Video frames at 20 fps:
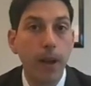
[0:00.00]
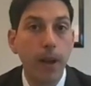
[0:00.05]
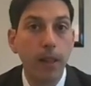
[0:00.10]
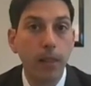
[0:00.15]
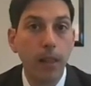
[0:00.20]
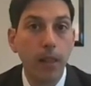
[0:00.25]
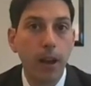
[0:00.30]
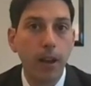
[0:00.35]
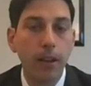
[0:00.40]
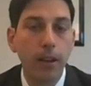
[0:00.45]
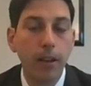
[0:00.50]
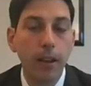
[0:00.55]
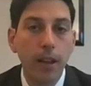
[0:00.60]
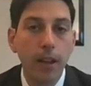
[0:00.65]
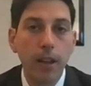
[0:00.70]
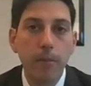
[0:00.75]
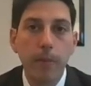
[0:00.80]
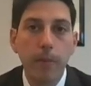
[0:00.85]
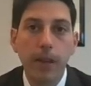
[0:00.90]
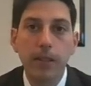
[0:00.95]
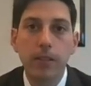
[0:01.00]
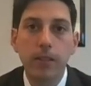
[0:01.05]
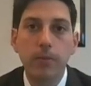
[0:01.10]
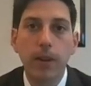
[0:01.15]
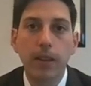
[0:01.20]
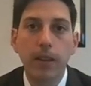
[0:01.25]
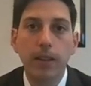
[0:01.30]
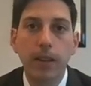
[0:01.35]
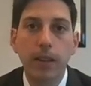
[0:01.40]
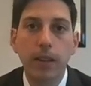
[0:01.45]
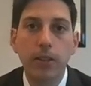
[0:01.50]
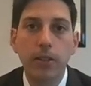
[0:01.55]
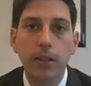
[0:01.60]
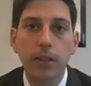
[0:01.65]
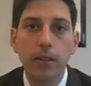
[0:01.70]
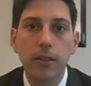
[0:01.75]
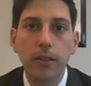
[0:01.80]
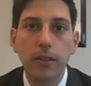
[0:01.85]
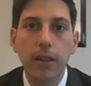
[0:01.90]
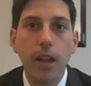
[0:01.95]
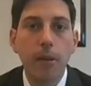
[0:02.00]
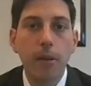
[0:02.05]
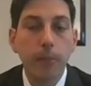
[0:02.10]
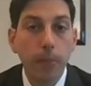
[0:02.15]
by law, by these regulations.